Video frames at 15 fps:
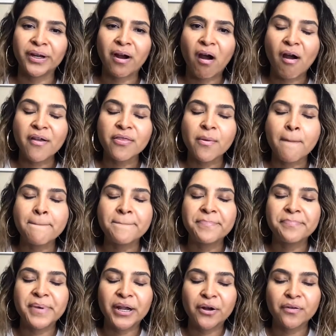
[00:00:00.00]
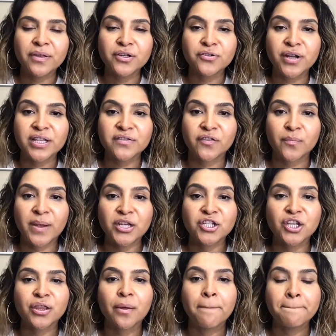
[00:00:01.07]
we are, the bigger the
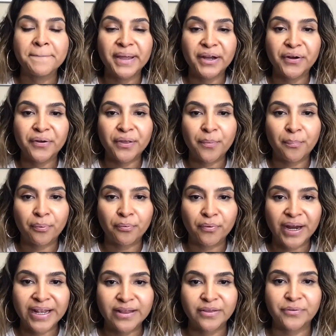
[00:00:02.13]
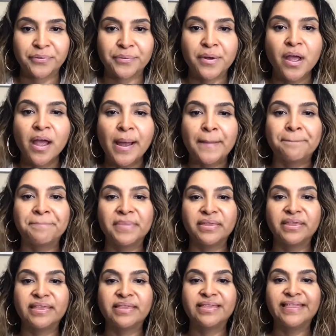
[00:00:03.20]
transformation, the bigger the breakthrough,
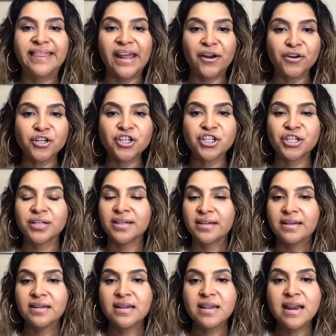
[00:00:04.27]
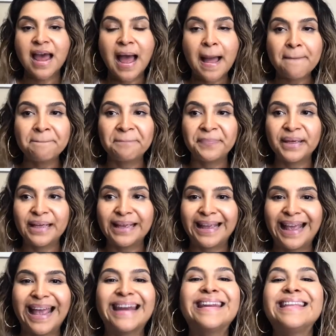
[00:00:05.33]
there should not
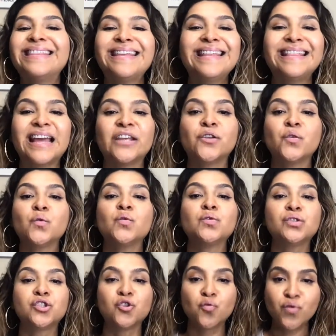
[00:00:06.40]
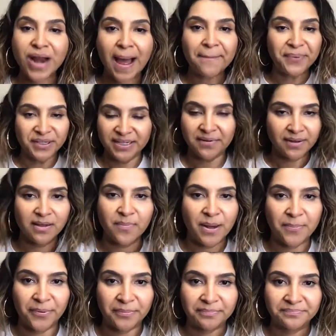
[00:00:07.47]
be anything that you do not put down on the
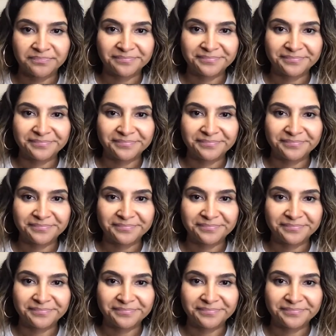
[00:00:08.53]
paper.